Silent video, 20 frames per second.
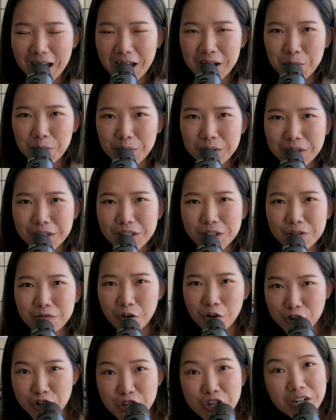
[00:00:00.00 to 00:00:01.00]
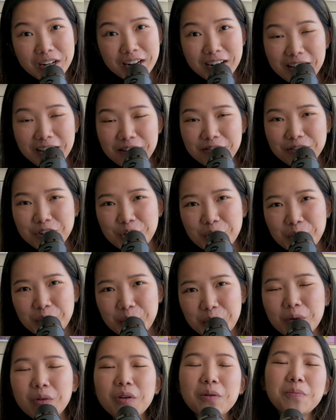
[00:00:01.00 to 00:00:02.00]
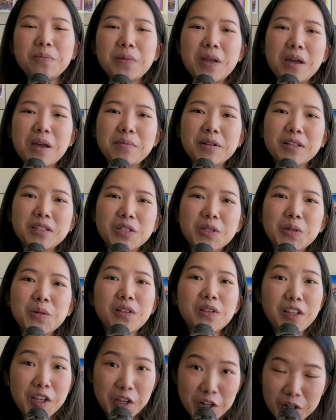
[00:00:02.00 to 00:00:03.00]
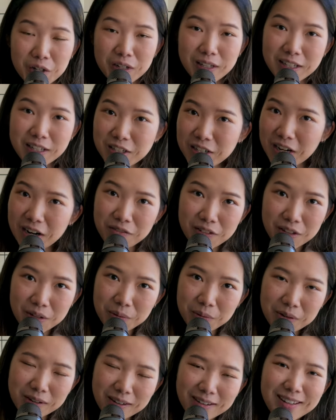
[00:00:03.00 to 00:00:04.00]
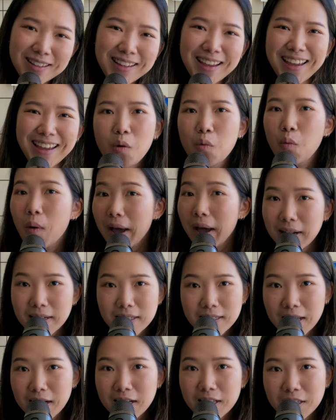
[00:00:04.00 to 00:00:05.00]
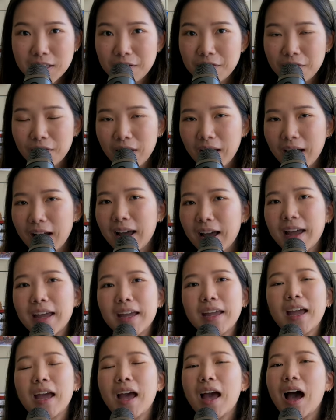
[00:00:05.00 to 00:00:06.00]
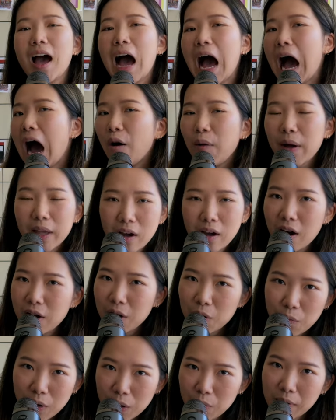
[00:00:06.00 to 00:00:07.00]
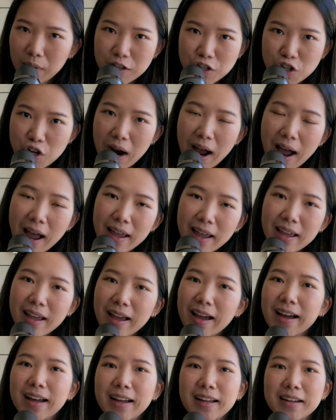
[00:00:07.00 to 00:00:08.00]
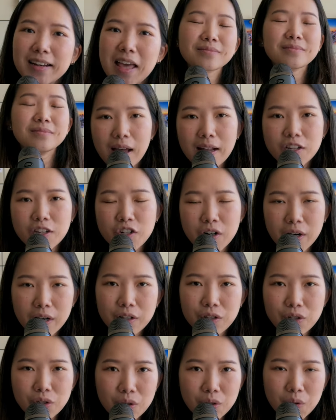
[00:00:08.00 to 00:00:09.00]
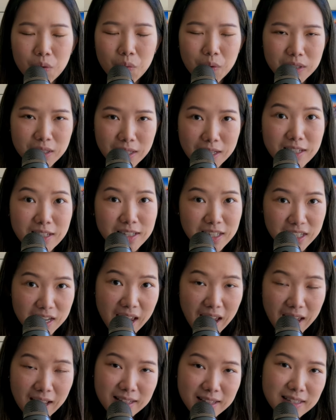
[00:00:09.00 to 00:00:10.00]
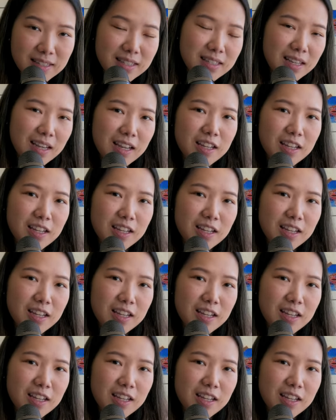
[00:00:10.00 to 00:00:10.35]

I was fortunate enough to be able to literally travel the world. Why I decided to fly, how I got in with one try, and that training school was intense.